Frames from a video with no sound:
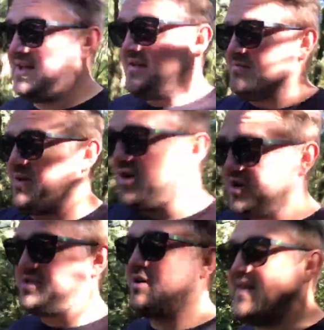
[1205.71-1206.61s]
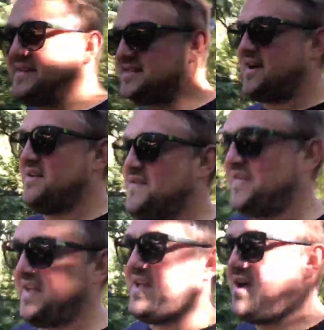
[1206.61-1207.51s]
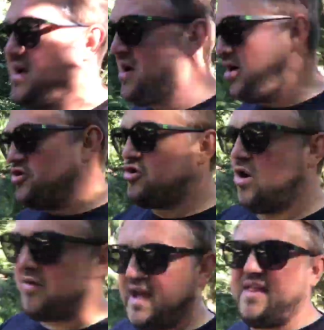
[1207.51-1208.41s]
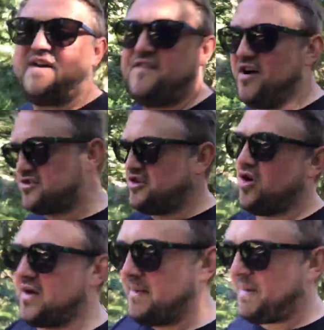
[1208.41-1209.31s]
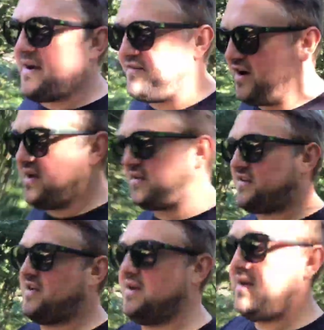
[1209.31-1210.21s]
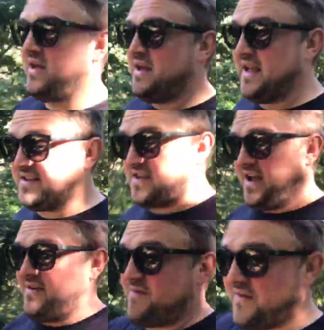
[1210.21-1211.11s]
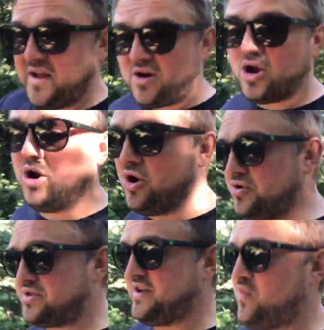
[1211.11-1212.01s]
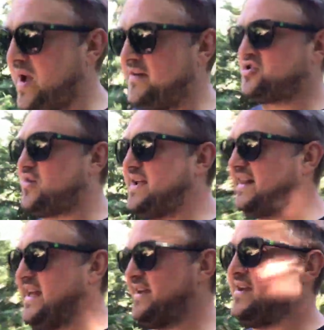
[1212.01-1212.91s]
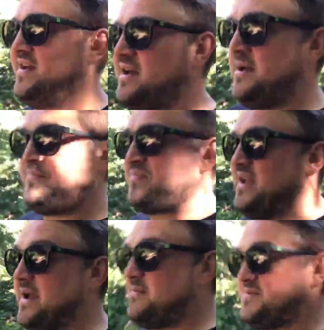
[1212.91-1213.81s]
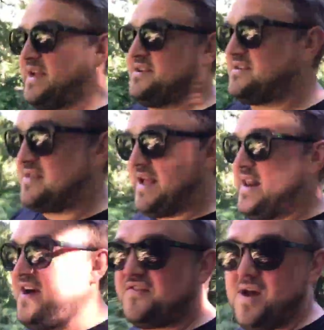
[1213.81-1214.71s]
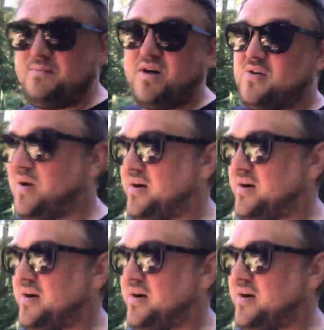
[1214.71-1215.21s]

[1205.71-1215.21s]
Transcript: because there is none of the you got to get there first and you got to get back first, it's a very inclusive way of training. It left her mind quite